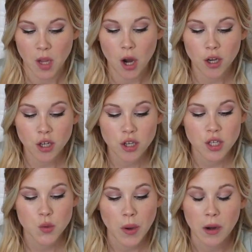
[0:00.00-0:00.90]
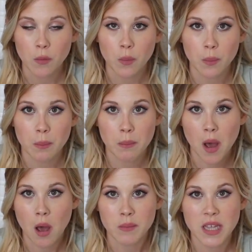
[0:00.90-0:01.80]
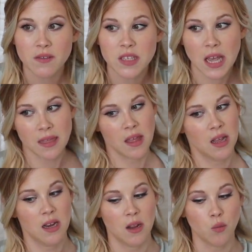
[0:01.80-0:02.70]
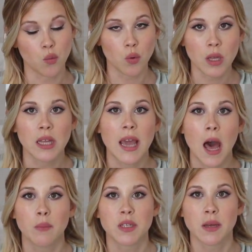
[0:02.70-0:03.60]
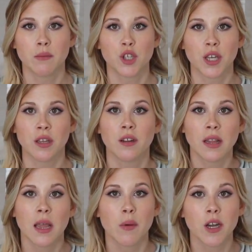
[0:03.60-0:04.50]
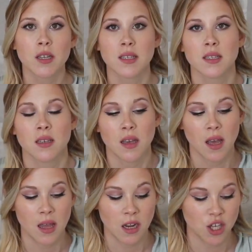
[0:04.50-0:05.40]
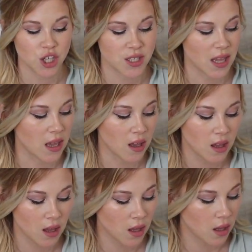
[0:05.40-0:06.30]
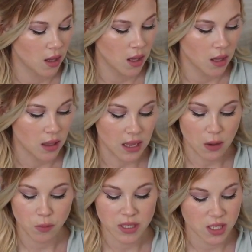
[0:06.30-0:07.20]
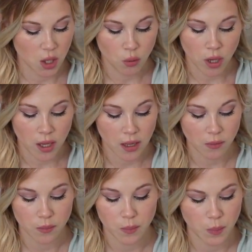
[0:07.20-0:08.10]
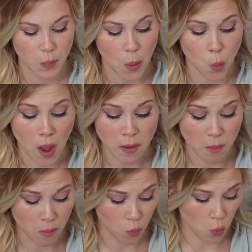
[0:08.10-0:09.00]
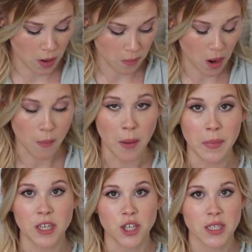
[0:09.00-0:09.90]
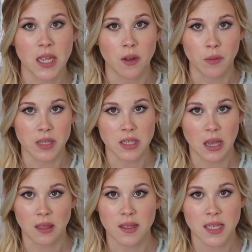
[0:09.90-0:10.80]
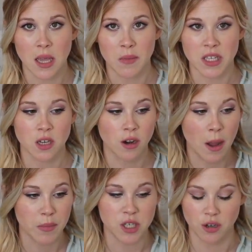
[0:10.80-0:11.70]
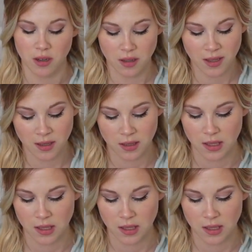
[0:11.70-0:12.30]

articles where moms have said that it really helped them during their labors, and it just like it was so good. One mom on Pinterest said it was like the same as her epidural.